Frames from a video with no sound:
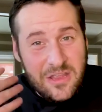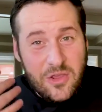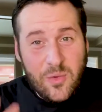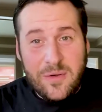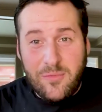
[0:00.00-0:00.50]

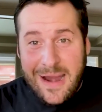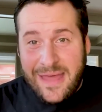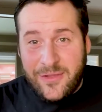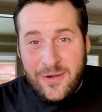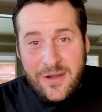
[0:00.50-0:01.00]
you would
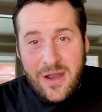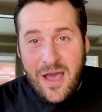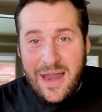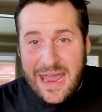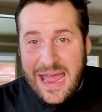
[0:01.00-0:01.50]
rather
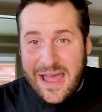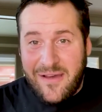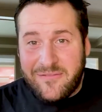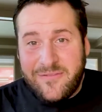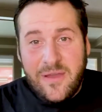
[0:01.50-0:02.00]
not
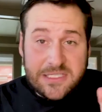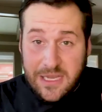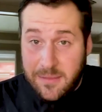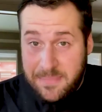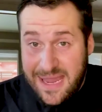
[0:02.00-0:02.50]
have to
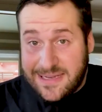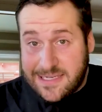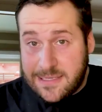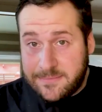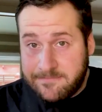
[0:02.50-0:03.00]

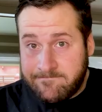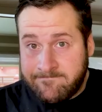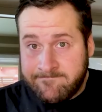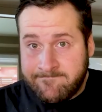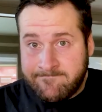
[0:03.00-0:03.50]
compete
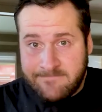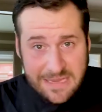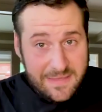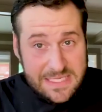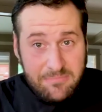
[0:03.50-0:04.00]

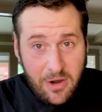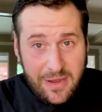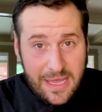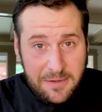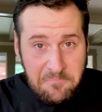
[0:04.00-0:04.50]
in this
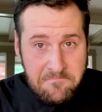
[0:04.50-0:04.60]
market,